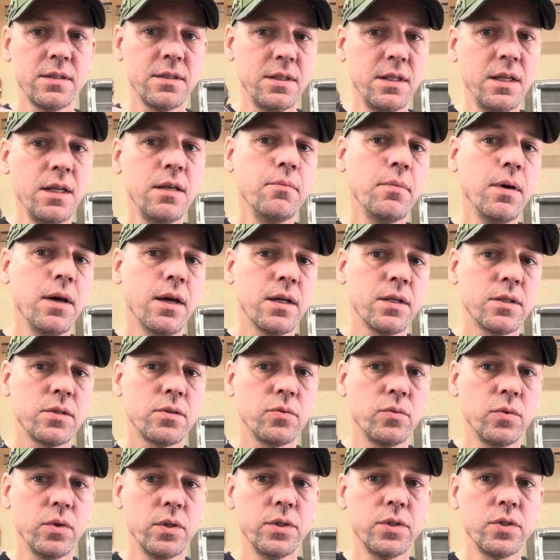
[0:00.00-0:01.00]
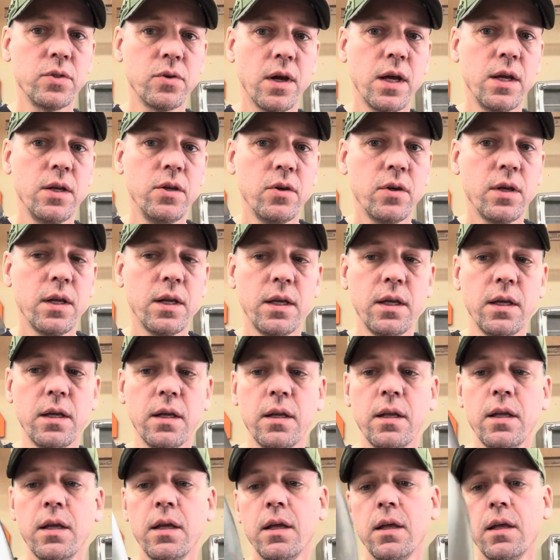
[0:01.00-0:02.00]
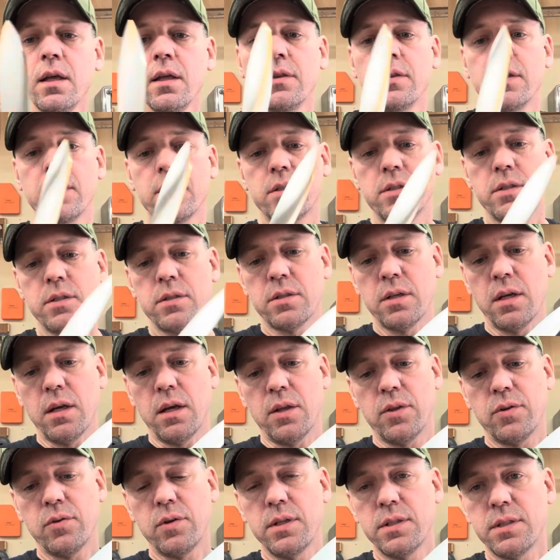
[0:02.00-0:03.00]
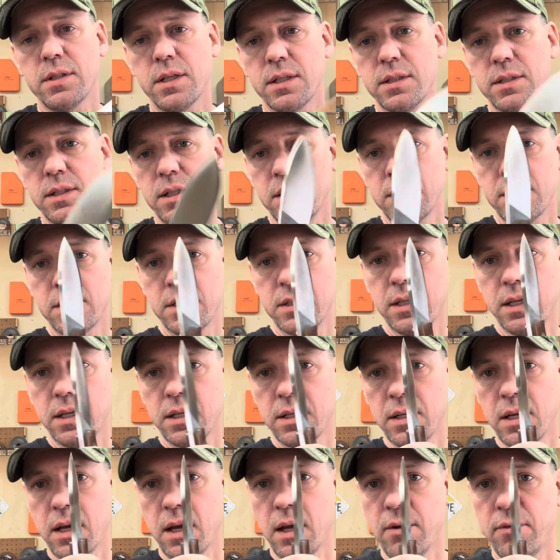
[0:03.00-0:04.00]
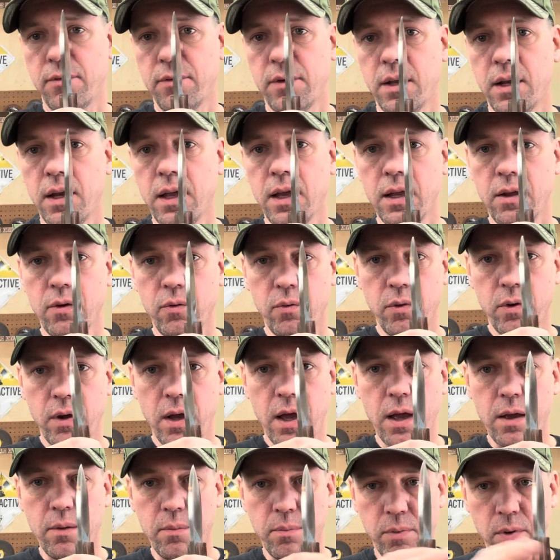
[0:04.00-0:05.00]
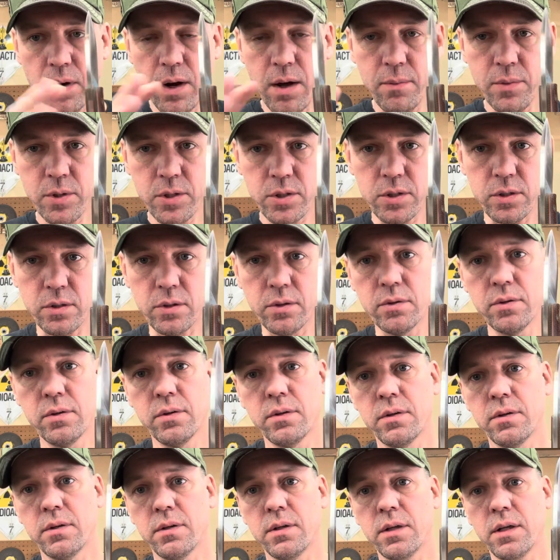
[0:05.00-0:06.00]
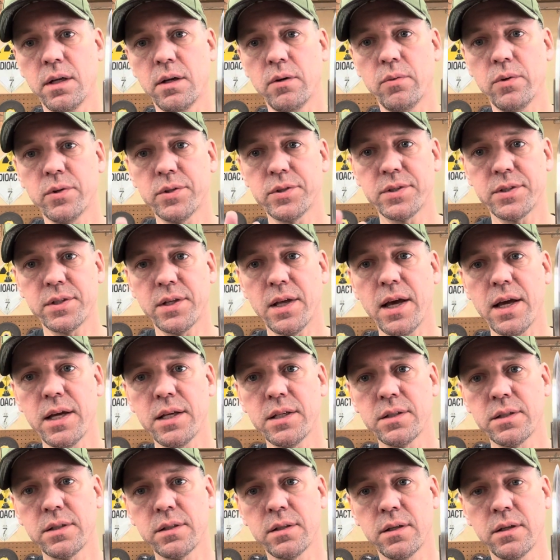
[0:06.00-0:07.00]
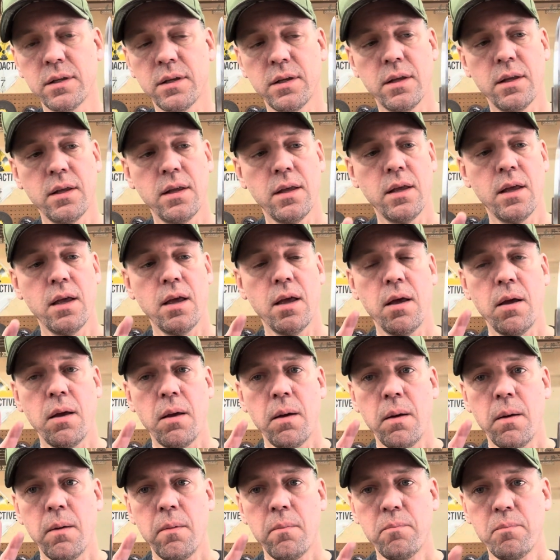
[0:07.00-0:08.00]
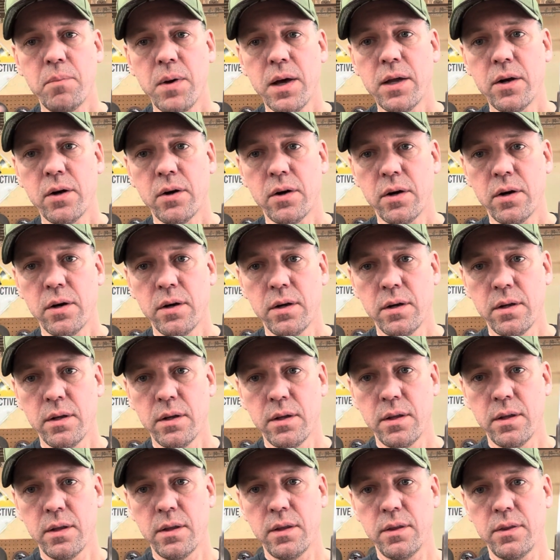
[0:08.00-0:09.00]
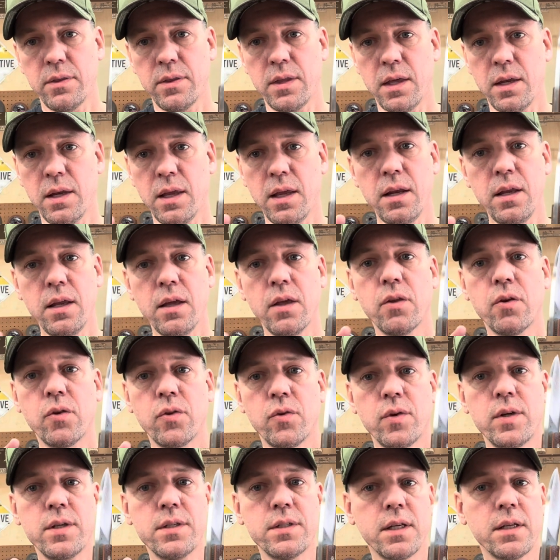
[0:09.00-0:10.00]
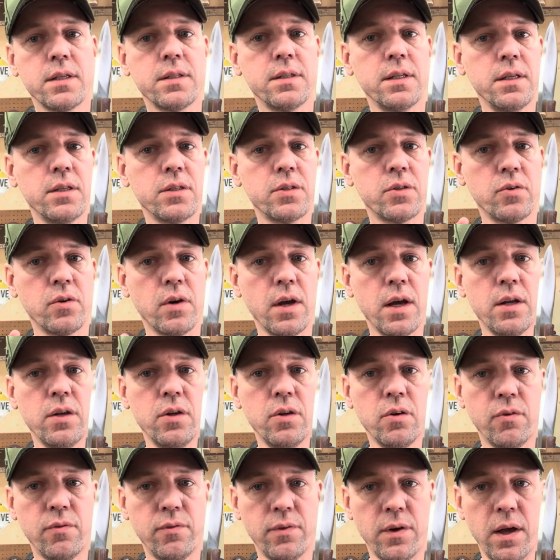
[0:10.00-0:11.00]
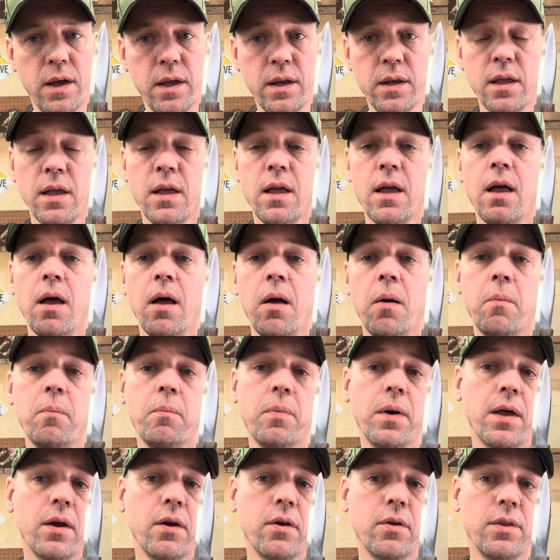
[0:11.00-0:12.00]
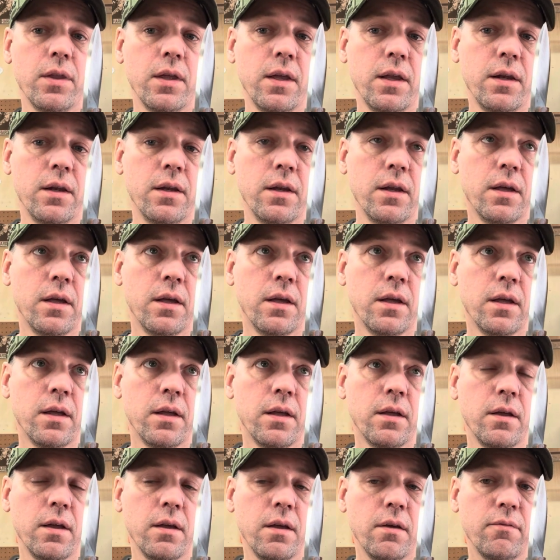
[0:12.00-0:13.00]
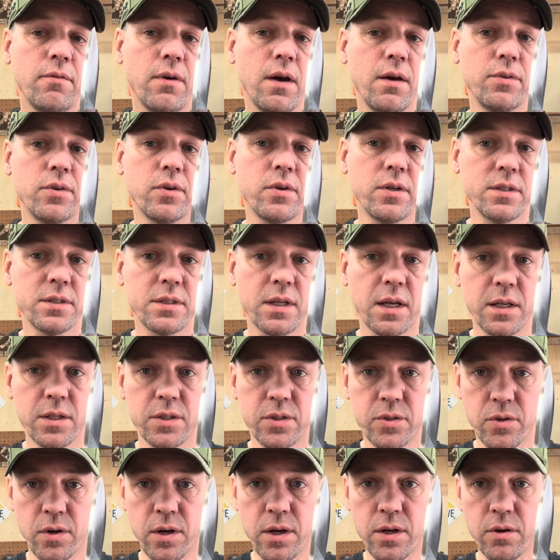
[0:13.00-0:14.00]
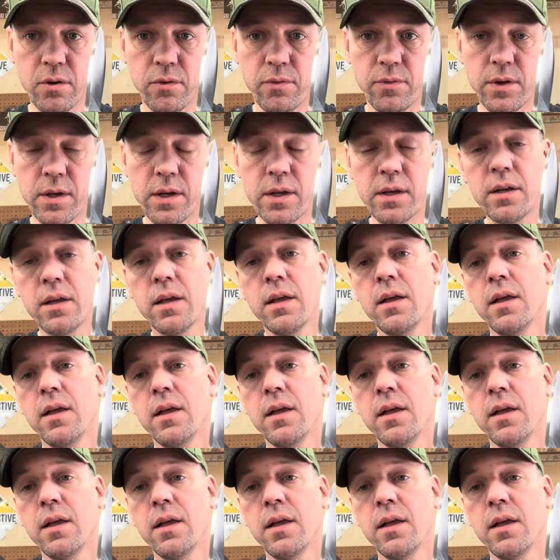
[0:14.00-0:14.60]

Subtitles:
the best Wood's grind you can get. This is a 3/16 thick knife, and I promise you it will slice better than any other 3/16 grind you'll find, better than 5/32 grind you'll find,